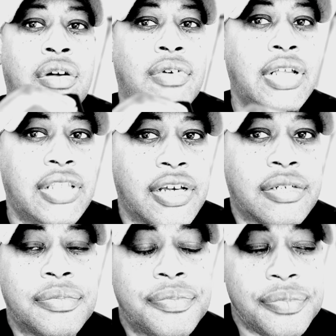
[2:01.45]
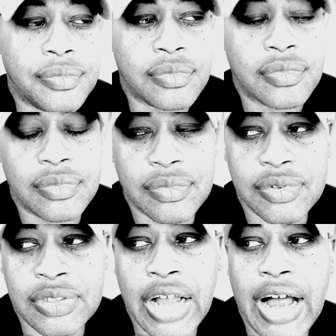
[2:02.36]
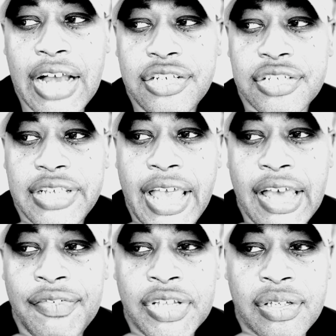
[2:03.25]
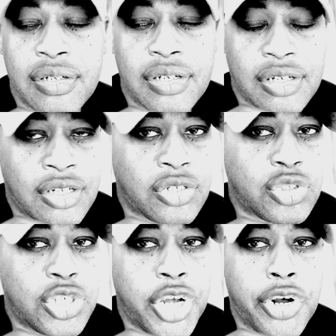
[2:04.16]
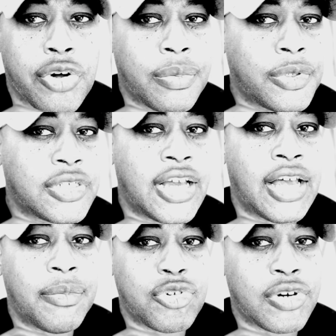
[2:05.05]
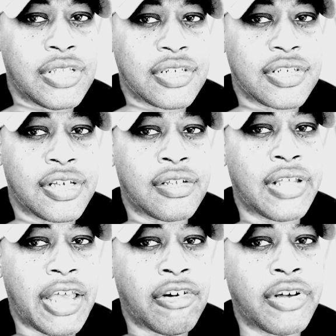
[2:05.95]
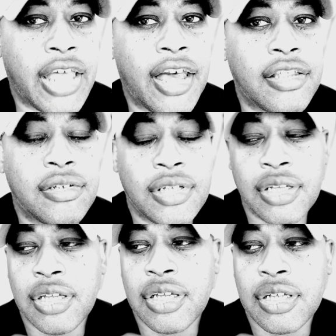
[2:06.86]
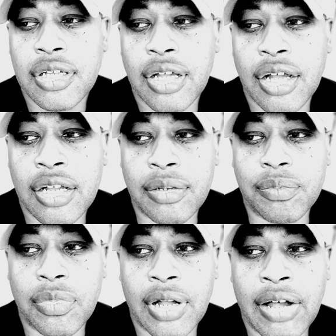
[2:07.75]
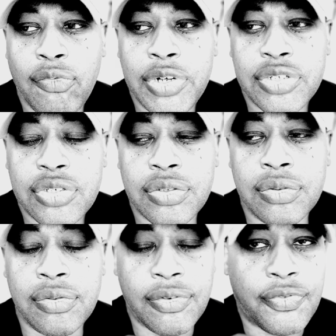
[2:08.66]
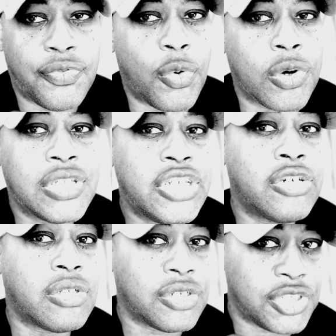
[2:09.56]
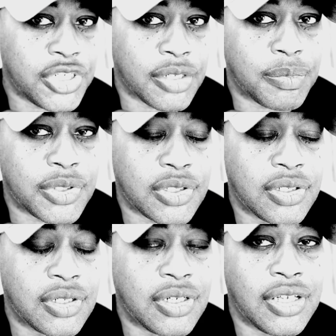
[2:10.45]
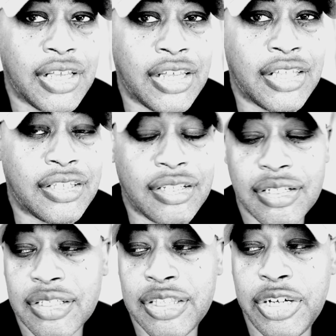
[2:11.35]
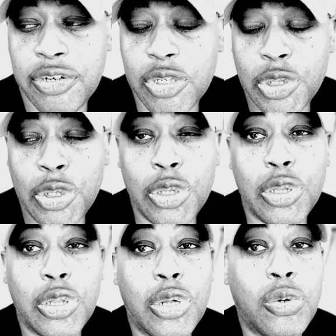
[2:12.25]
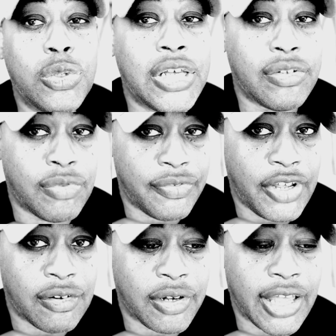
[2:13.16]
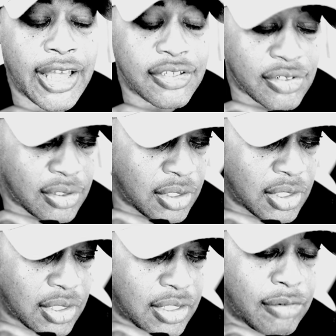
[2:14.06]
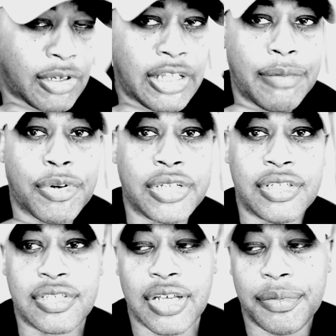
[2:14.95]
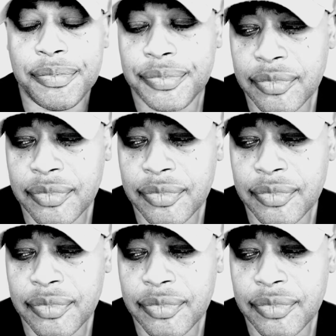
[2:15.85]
Right now, Dodge is having a terrible time trying to sell the Hellcat. Um, I went to four dealerships and they're loaded with Hellcats. Now, why do I bring this up?